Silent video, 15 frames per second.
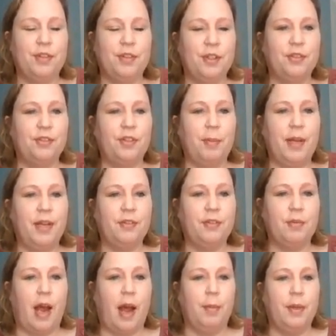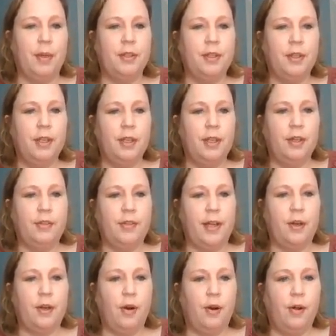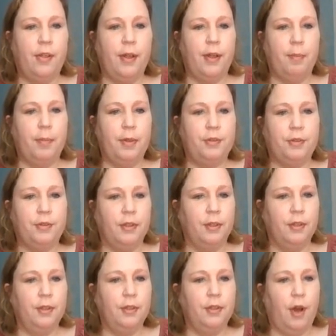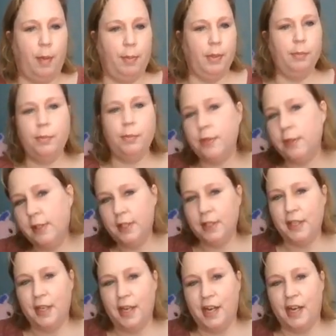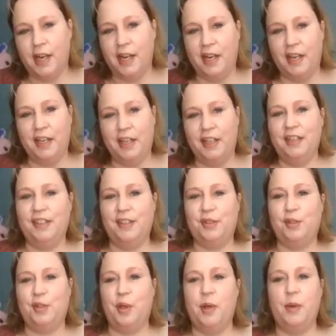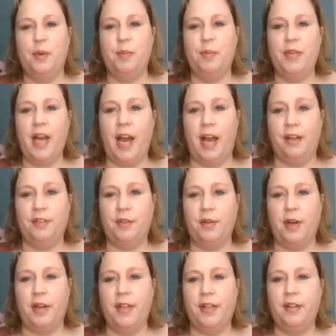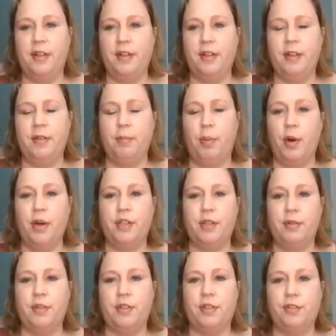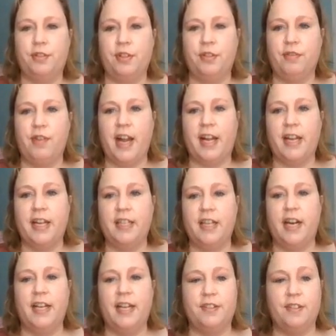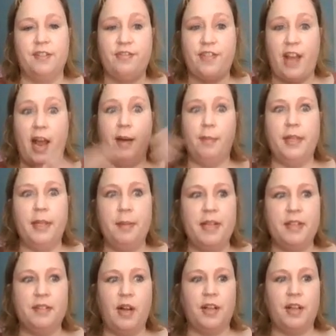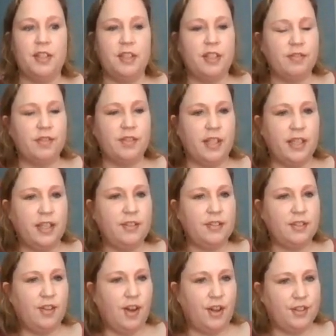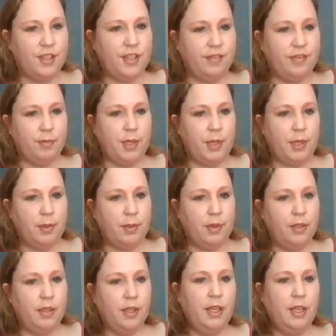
So somebody has a rabbit. They call them Mr. Hoppums. So I think it's important to sort of recognize that family means lots of different things to lots of different people.